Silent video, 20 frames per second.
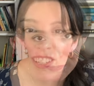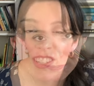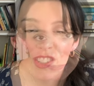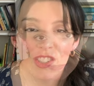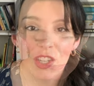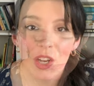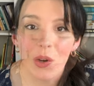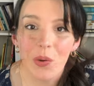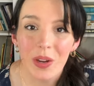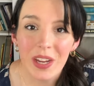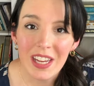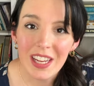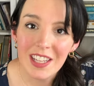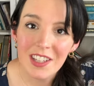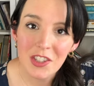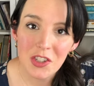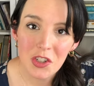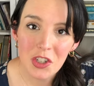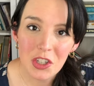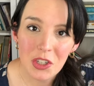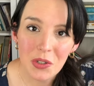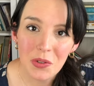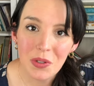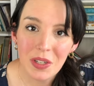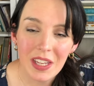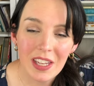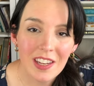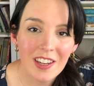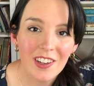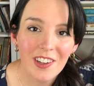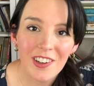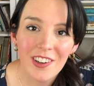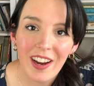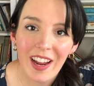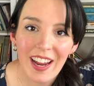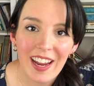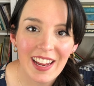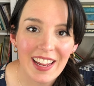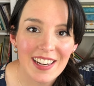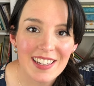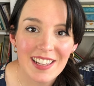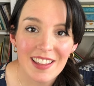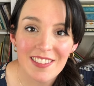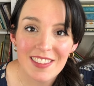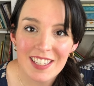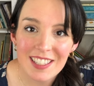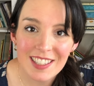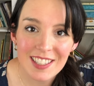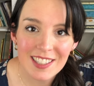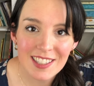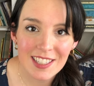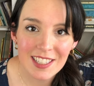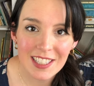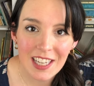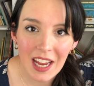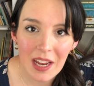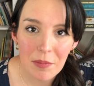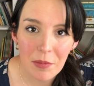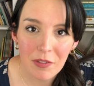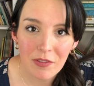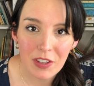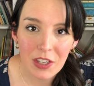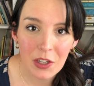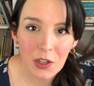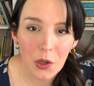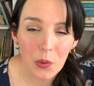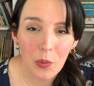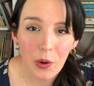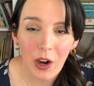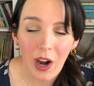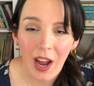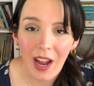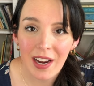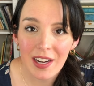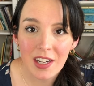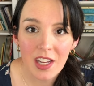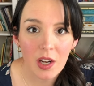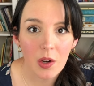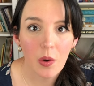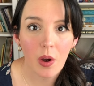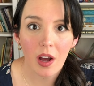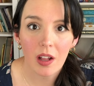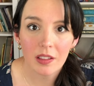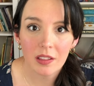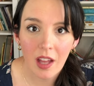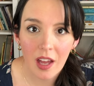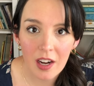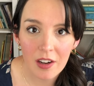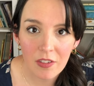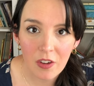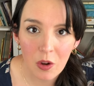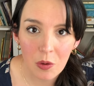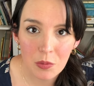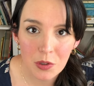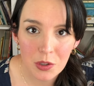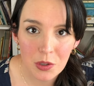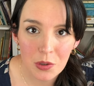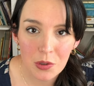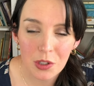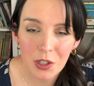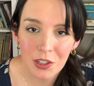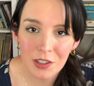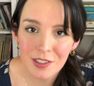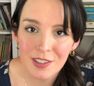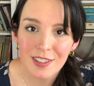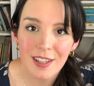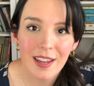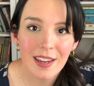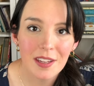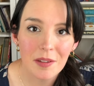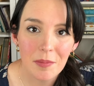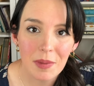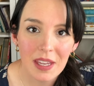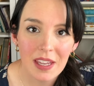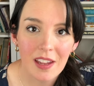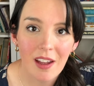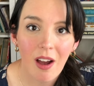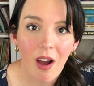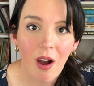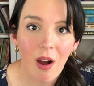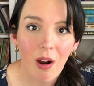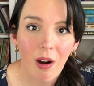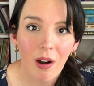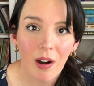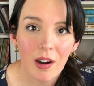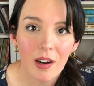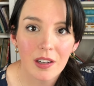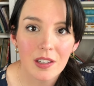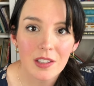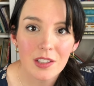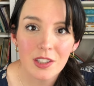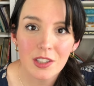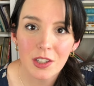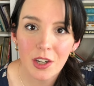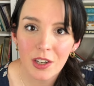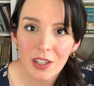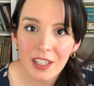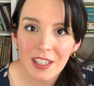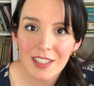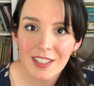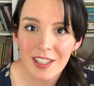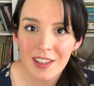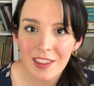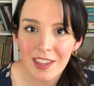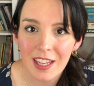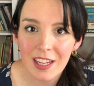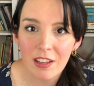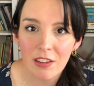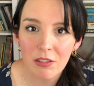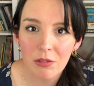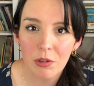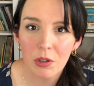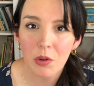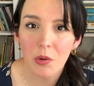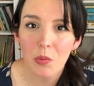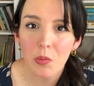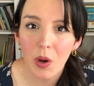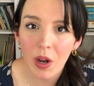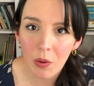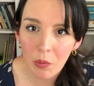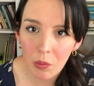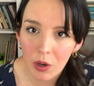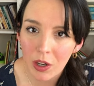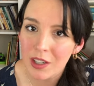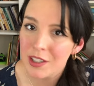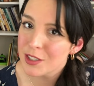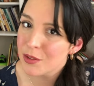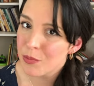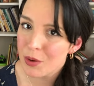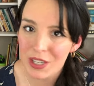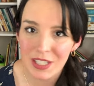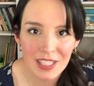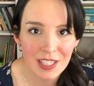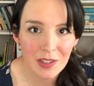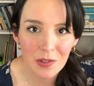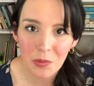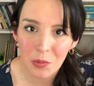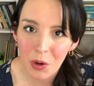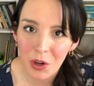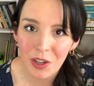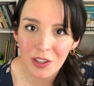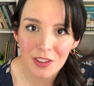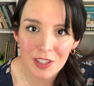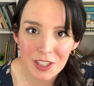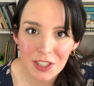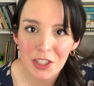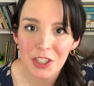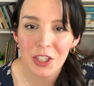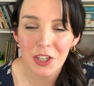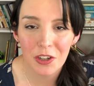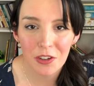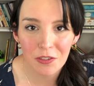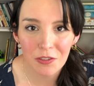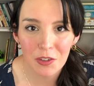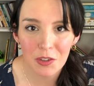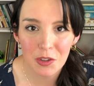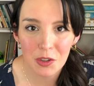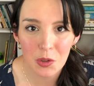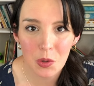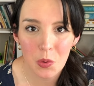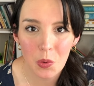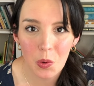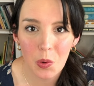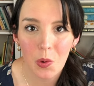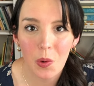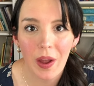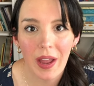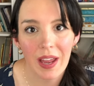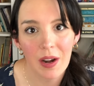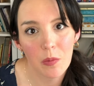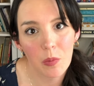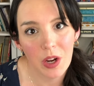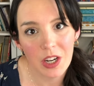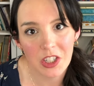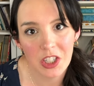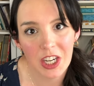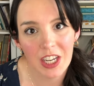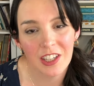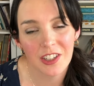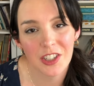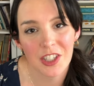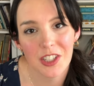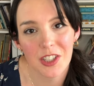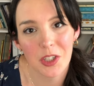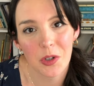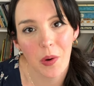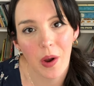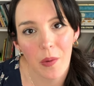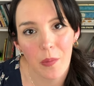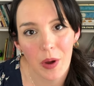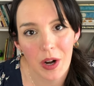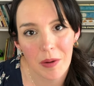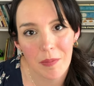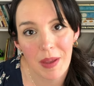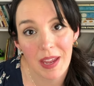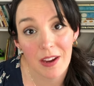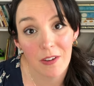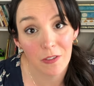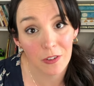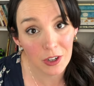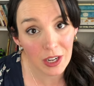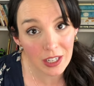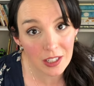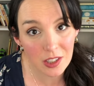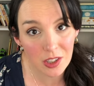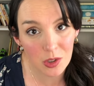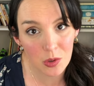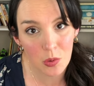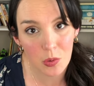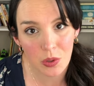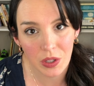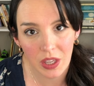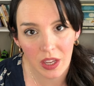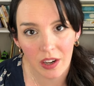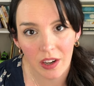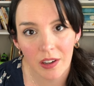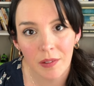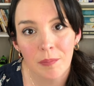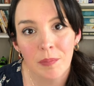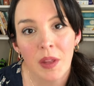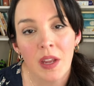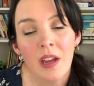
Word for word: So it's June here, and this is the time of year where I know a lot of homeschoolers like me are starting to think through what worked and what didn't work this year for school and what changes do I want to make for next school year.